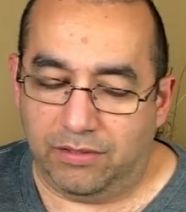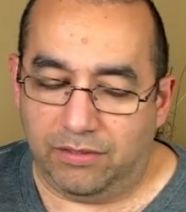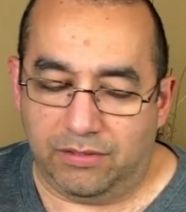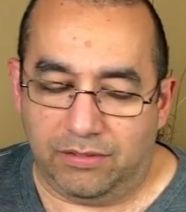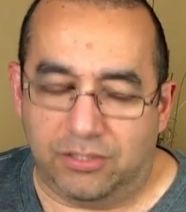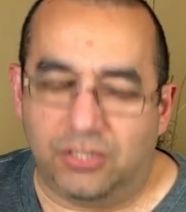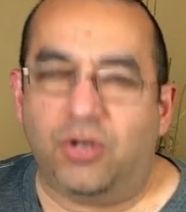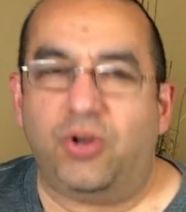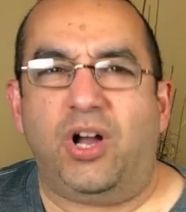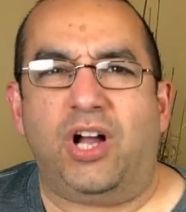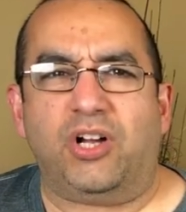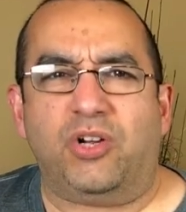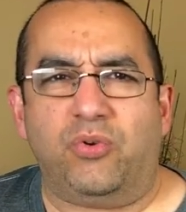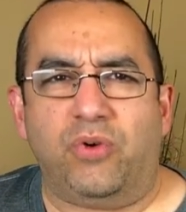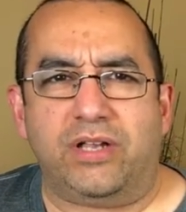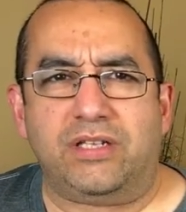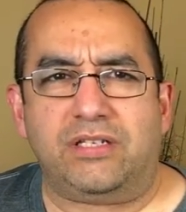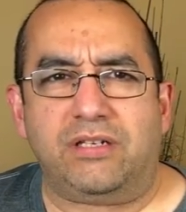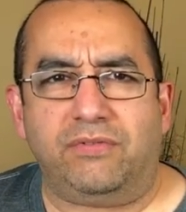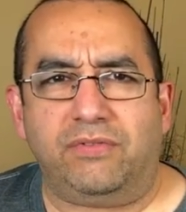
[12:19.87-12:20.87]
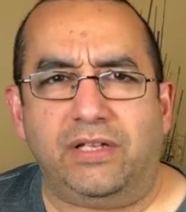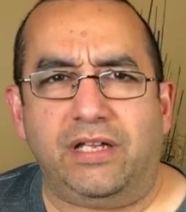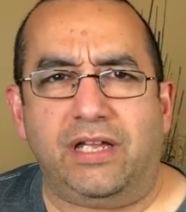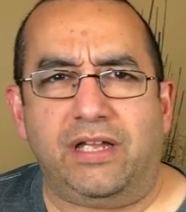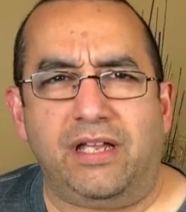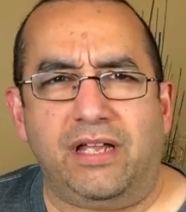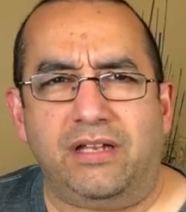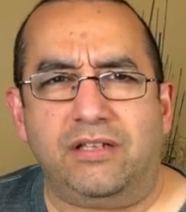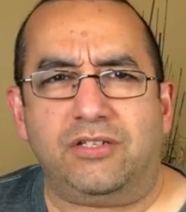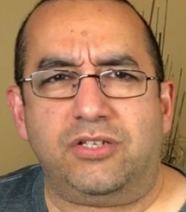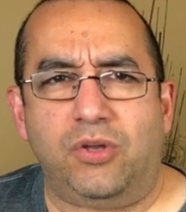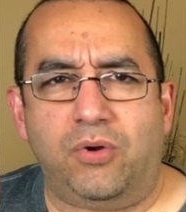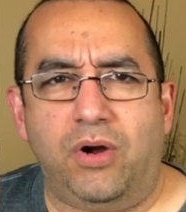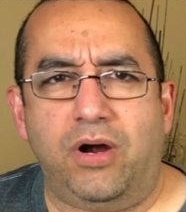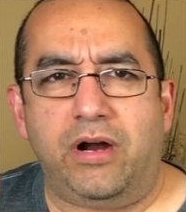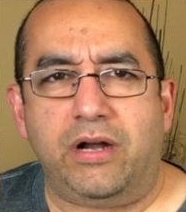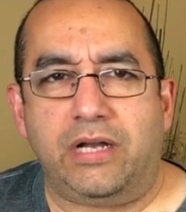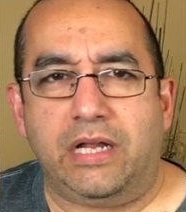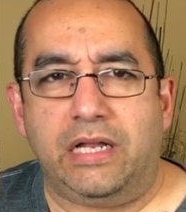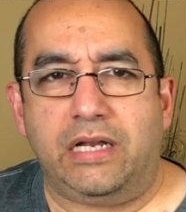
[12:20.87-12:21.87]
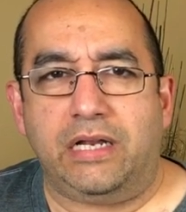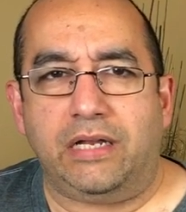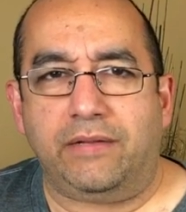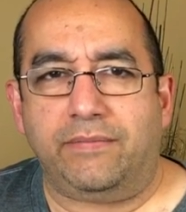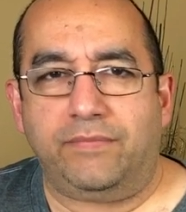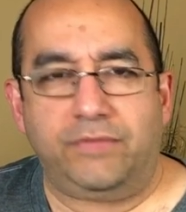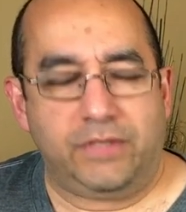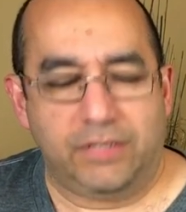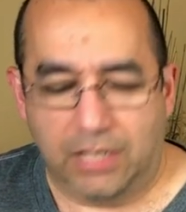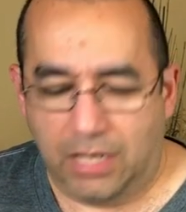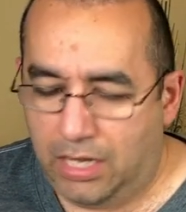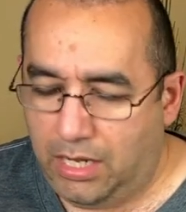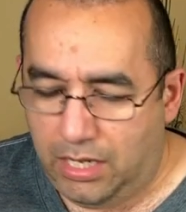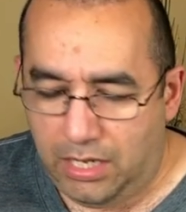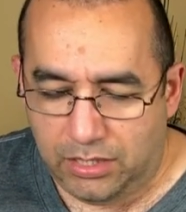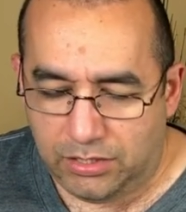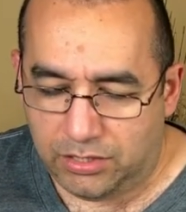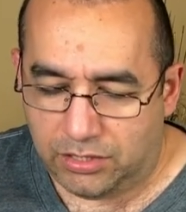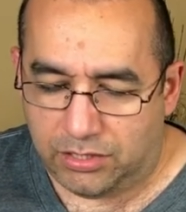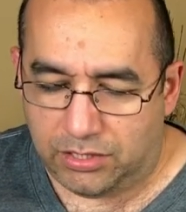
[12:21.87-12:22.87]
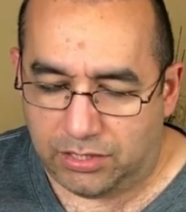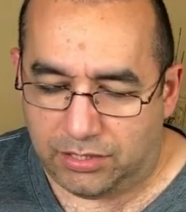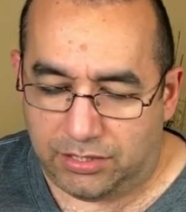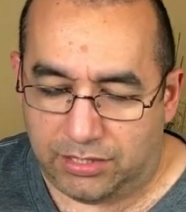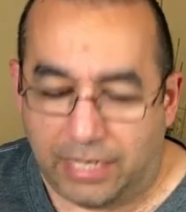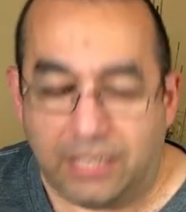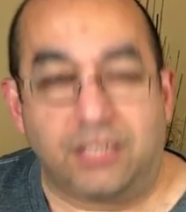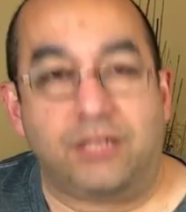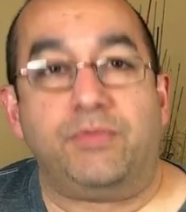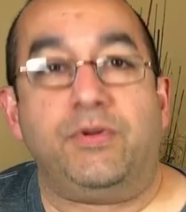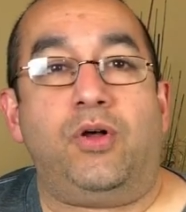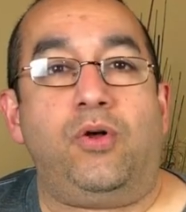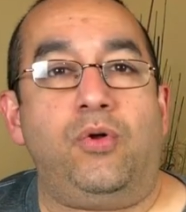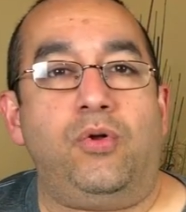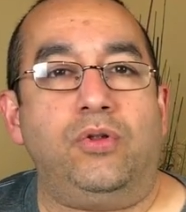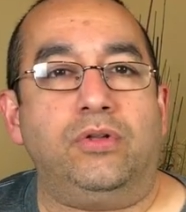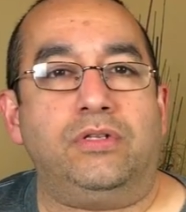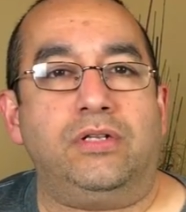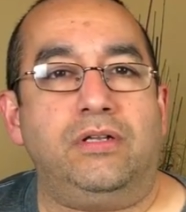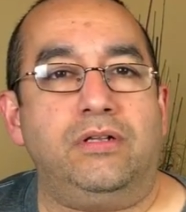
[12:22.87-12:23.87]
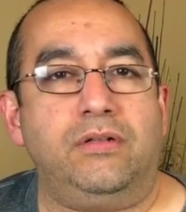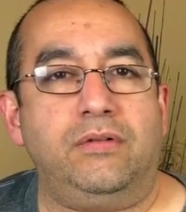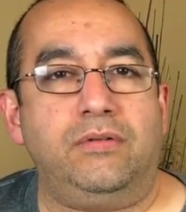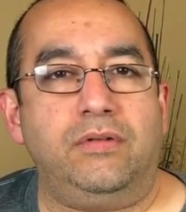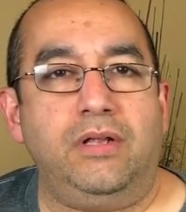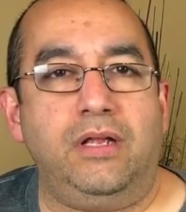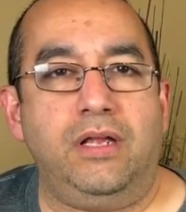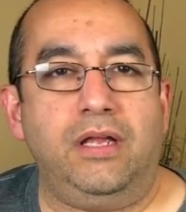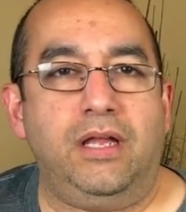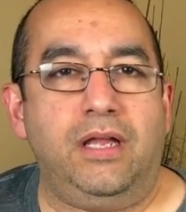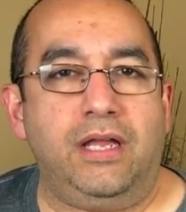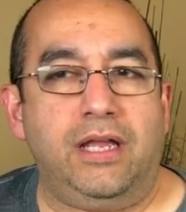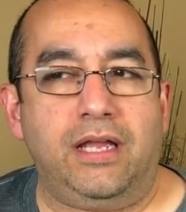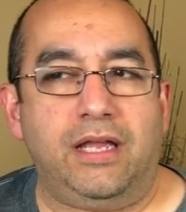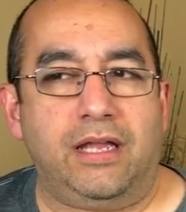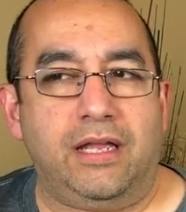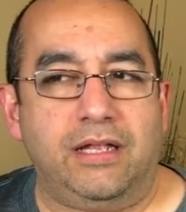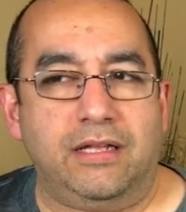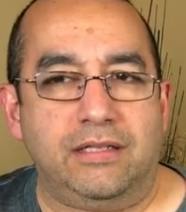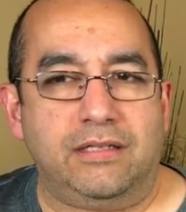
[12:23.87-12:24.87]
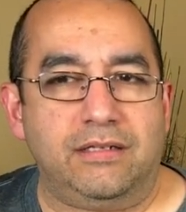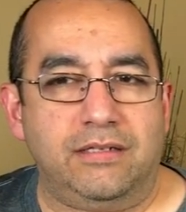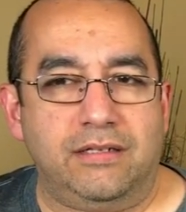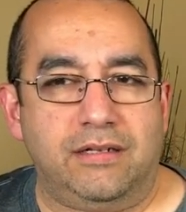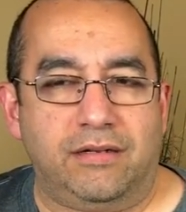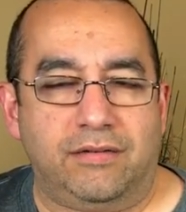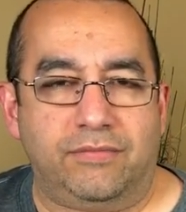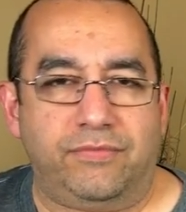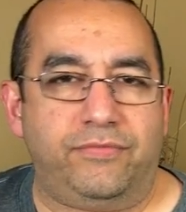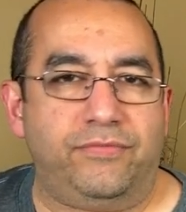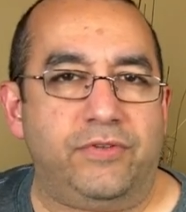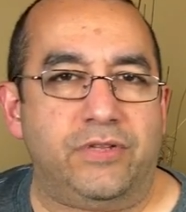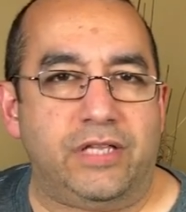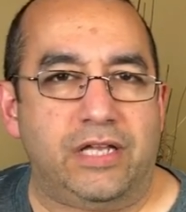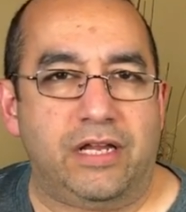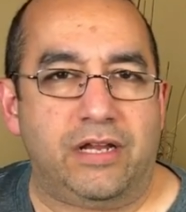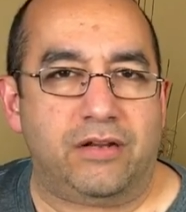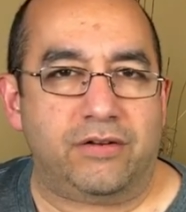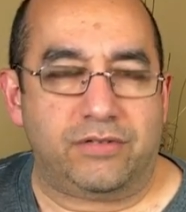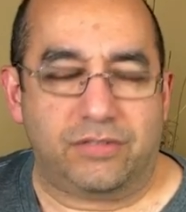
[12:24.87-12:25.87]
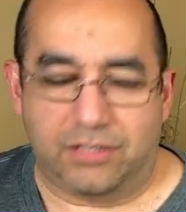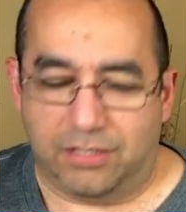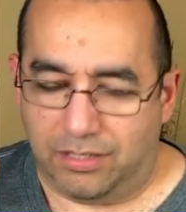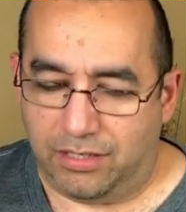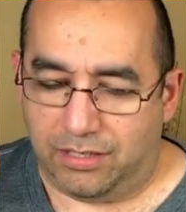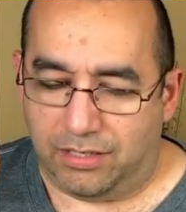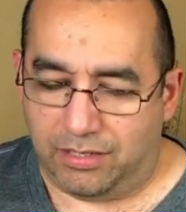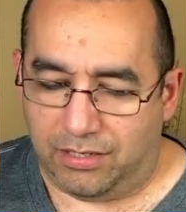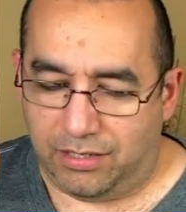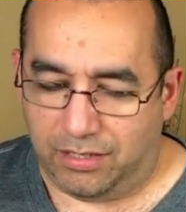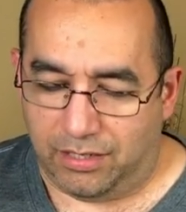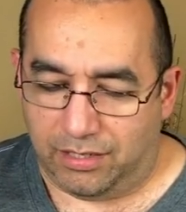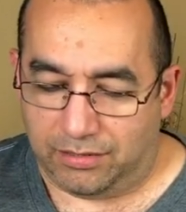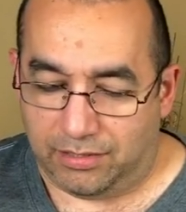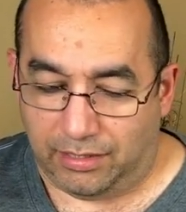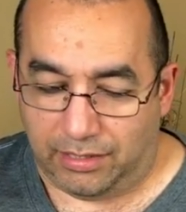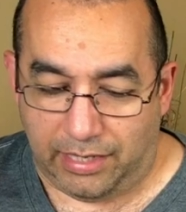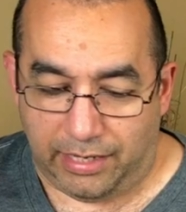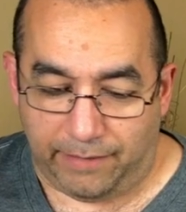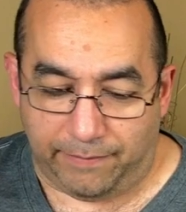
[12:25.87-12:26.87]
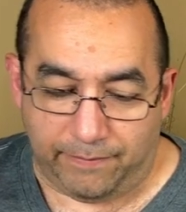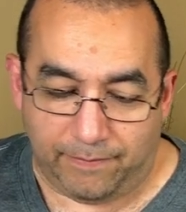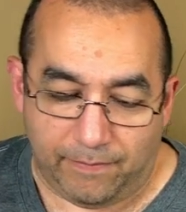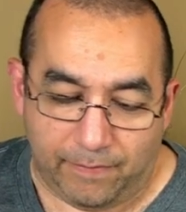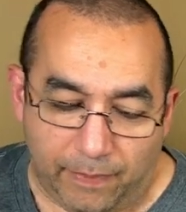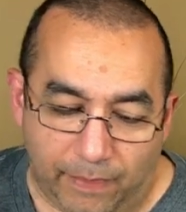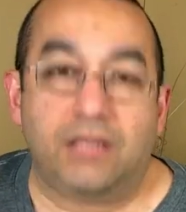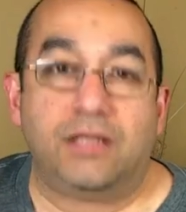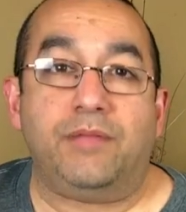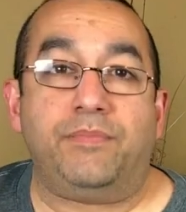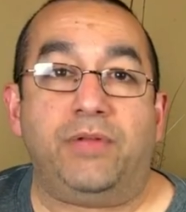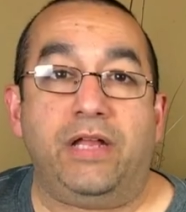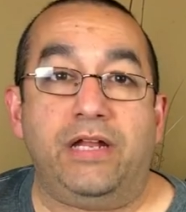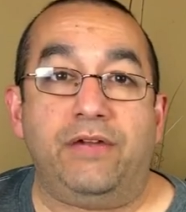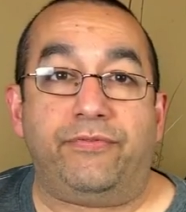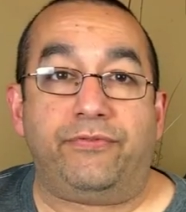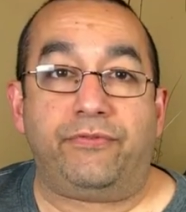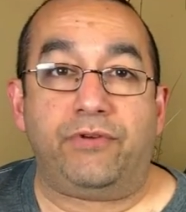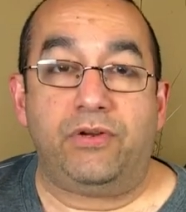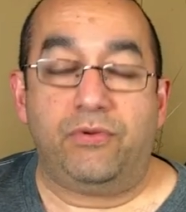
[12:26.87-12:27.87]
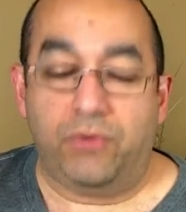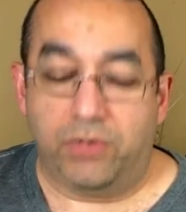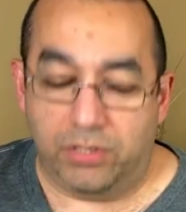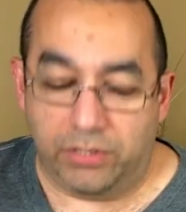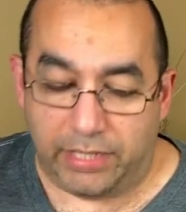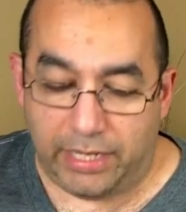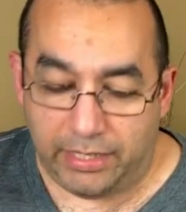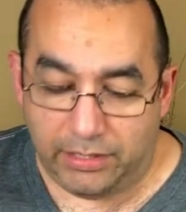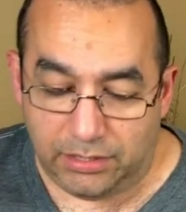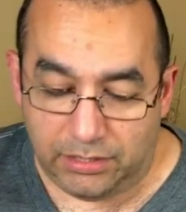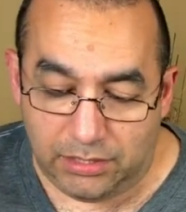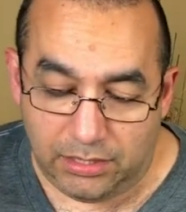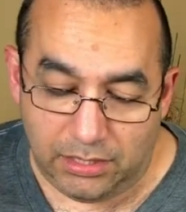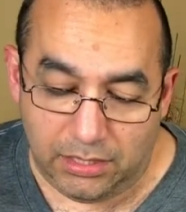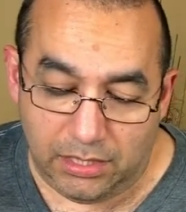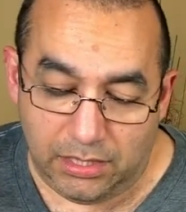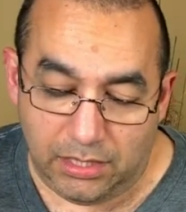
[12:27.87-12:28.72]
so aggressively and so hard-hitting, just a sight to behold, and, you know, for the ears, uh, a delight. They played Free Will next,